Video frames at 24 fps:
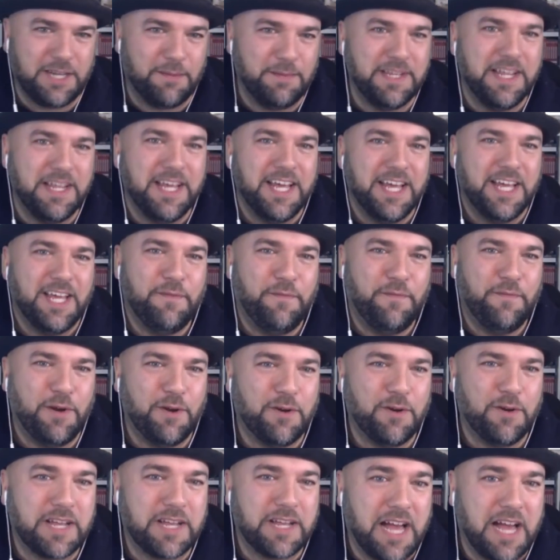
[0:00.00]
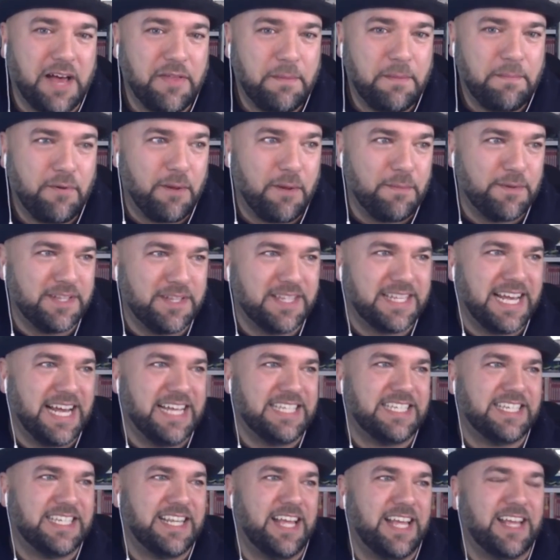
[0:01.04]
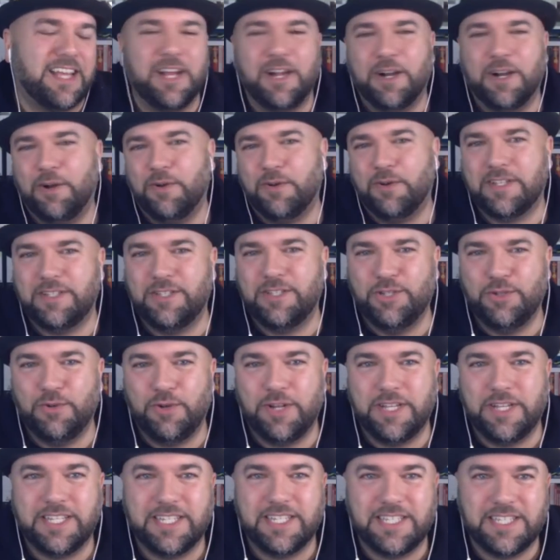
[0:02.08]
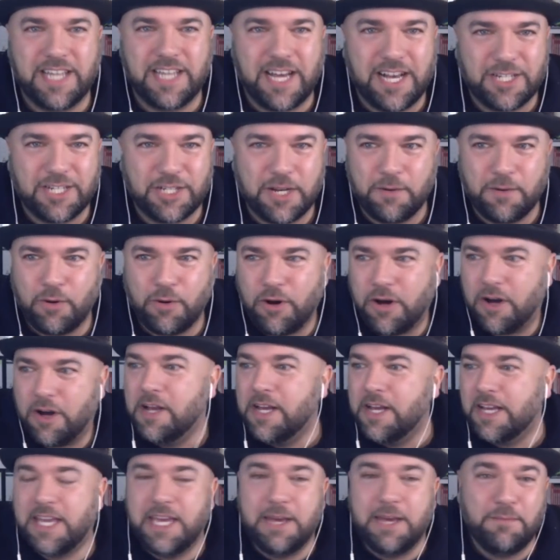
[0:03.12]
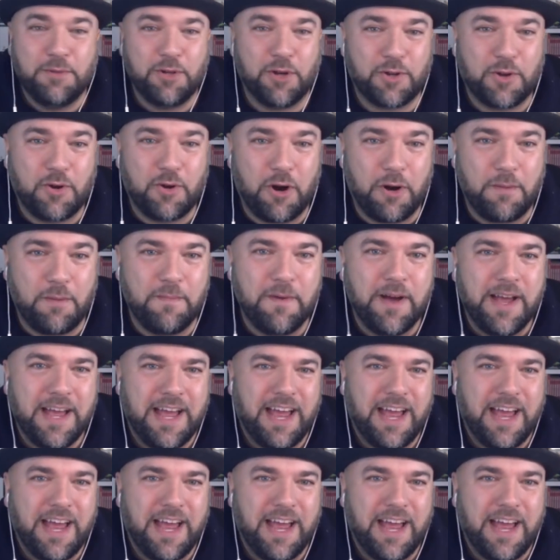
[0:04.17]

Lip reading: I mean, if you look at other prominent cases, like look at Julian Assange or Kim.com,